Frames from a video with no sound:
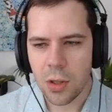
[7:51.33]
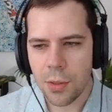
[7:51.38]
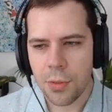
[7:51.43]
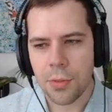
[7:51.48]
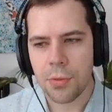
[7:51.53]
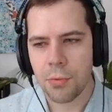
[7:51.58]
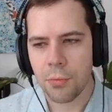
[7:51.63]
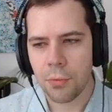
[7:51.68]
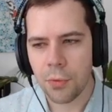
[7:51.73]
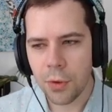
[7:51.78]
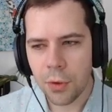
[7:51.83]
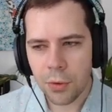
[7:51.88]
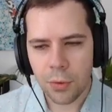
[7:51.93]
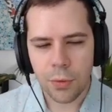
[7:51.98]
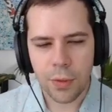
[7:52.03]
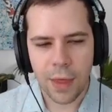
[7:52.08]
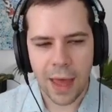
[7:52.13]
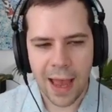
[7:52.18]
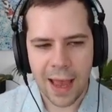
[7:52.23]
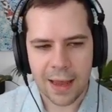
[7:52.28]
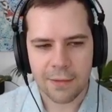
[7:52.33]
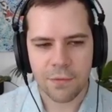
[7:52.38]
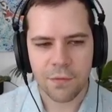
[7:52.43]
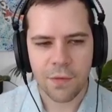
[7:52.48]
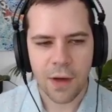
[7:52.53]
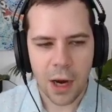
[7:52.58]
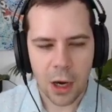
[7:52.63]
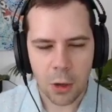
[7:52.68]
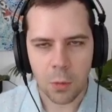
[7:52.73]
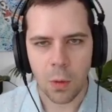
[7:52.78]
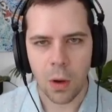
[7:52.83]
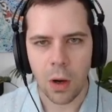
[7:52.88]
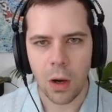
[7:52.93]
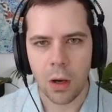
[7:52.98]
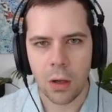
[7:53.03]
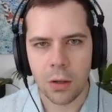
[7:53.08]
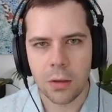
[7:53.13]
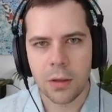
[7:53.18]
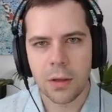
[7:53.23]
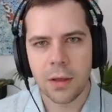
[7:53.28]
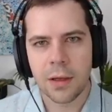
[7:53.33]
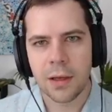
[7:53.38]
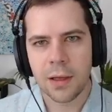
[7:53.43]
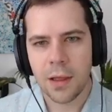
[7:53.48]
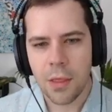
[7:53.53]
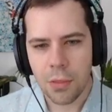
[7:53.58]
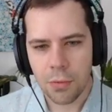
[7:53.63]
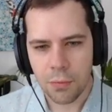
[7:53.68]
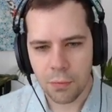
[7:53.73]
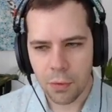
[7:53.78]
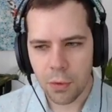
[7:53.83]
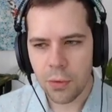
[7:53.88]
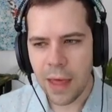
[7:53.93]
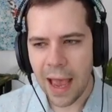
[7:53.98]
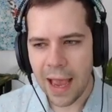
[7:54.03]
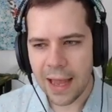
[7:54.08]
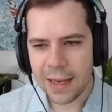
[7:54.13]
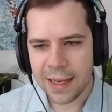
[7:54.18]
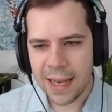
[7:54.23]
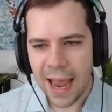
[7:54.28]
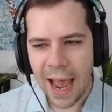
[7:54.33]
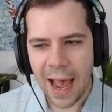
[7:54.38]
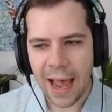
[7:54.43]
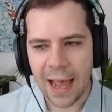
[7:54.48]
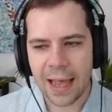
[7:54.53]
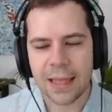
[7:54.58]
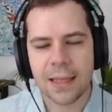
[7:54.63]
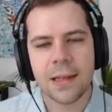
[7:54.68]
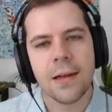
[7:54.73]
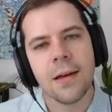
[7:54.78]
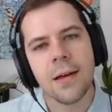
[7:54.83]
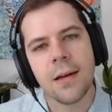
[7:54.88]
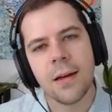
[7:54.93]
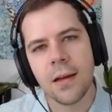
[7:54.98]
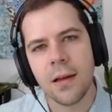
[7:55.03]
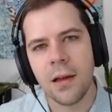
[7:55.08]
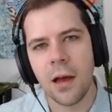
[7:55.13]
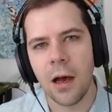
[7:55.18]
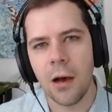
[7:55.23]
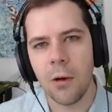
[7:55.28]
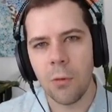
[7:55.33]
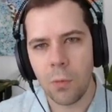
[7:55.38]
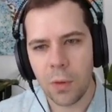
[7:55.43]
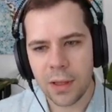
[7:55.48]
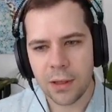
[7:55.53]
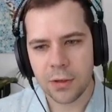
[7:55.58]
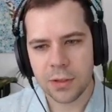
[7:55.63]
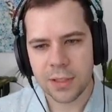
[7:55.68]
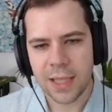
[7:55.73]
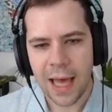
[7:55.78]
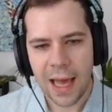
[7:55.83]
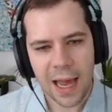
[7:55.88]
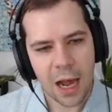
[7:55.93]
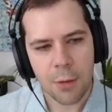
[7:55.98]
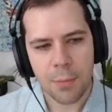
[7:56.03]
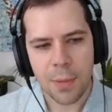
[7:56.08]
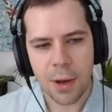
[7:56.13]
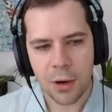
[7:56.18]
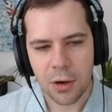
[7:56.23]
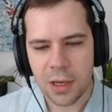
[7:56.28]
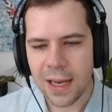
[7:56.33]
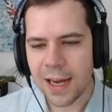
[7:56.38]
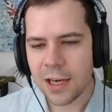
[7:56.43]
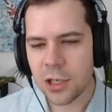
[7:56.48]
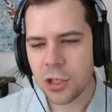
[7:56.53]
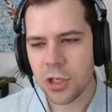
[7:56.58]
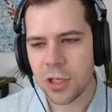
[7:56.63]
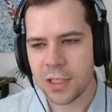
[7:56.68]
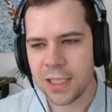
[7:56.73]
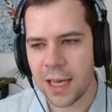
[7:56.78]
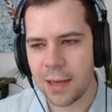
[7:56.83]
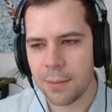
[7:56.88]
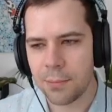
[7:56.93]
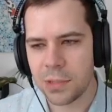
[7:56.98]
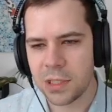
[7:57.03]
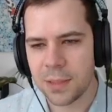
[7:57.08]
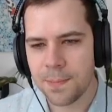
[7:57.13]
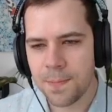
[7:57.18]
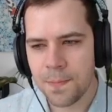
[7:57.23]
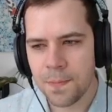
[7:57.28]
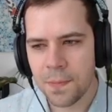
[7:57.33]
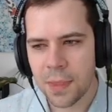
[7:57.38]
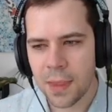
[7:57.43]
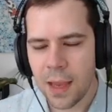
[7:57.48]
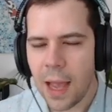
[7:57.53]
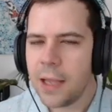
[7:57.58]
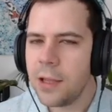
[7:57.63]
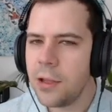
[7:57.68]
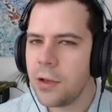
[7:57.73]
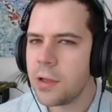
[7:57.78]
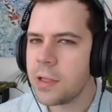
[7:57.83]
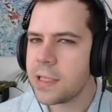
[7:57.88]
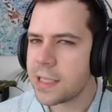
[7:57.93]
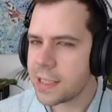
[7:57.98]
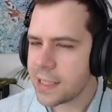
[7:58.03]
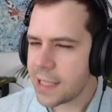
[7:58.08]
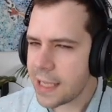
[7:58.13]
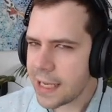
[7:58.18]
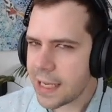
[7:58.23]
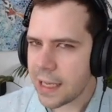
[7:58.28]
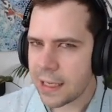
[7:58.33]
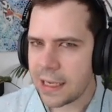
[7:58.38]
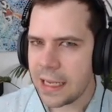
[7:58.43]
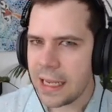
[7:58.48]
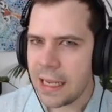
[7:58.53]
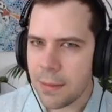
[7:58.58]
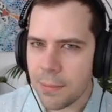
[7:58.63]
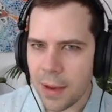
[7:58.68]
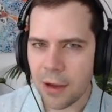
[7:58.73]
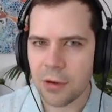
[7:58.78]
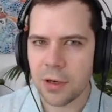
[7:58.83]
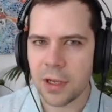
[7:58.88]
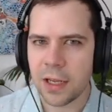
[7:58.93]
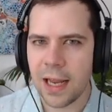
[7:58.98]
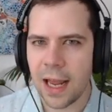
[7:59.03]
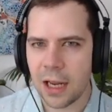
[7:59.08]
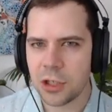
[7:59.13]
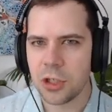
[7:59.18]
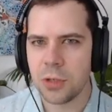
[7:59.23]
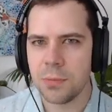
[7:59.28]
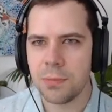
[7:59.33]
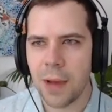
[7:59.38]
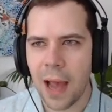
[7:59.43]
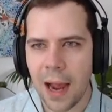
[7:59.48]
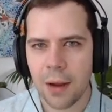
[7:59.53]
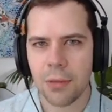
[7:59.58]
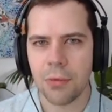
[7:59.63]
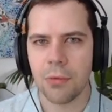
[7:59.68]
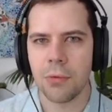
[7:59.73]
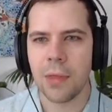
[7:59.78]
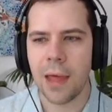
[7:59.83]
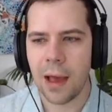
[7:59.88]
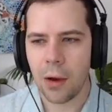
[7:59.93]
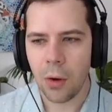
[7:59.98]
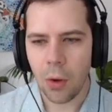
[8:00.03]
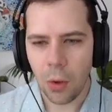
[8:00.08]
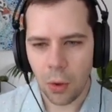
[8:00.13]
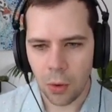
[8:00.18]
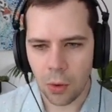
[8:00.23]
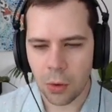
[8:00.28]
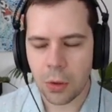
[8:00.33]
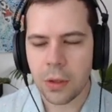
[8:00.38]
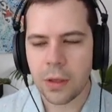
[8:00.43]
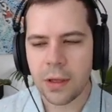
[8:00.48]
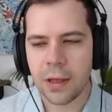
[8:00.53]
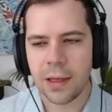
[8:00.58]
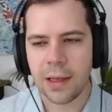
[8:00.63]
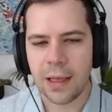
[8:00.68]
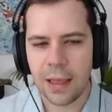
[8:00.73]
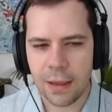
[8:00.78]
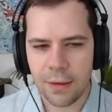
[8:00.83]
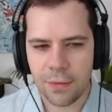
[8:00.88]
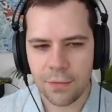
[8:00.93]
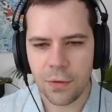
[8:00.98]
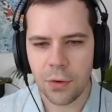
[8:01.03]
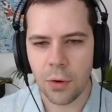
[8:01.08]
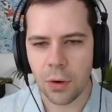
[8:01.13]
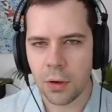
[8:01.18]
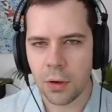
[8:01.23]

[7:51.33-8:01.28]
through that firewall, through that NAT, when there's that outbound connection attempt, and you can sneak an inbound connection back through that hole if you are